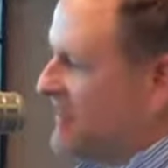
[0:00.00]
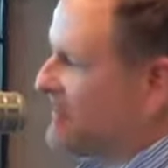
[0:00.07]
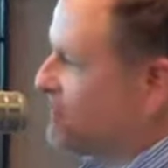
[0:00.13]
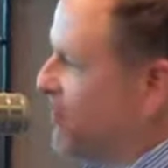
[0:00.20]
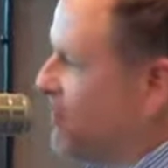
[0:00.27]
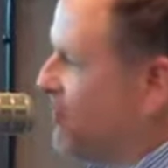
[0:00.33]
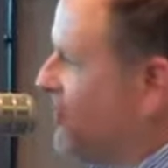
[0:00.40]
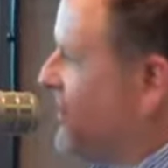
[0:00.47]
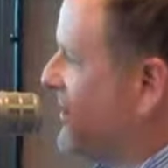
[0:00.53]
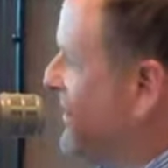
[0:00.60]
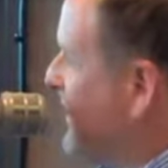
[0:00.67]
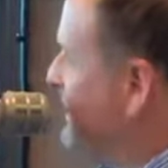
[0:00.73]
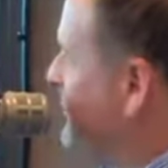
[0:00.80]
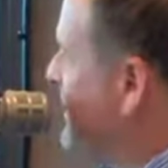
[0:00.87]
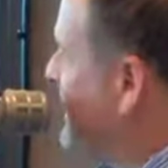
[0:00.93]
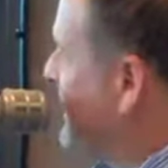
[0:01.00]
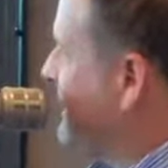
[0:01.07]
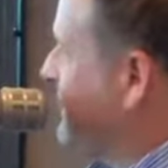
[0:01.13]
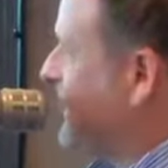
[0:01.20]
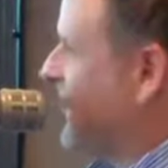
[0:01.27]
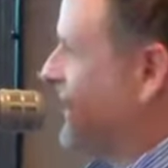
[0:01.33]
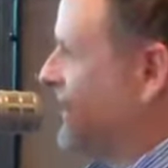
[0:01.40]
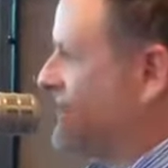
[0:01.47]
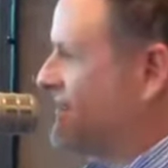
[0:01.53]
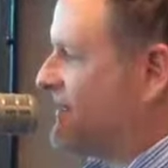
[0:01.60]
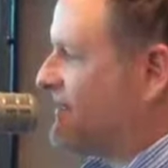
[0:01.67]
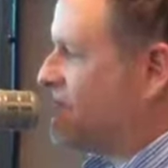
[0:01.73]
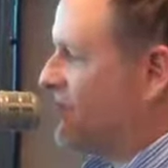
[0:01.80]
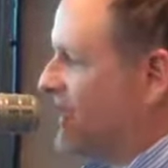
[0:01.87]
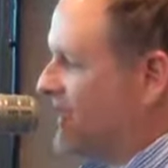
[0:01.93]
It's Memorial Day weekend. We got to get
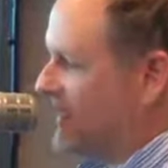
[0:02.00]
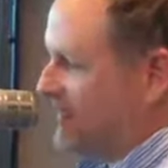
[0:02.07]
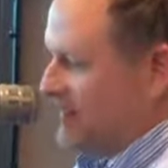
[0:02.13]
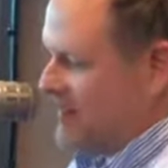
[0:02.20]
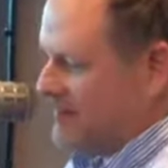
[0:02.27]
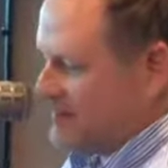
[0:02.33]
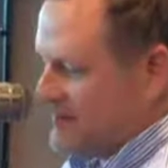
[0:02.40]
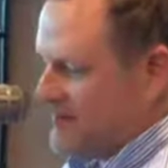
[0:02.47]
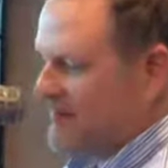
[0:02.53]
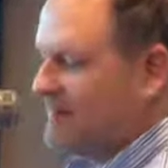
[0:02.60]
somebody in here.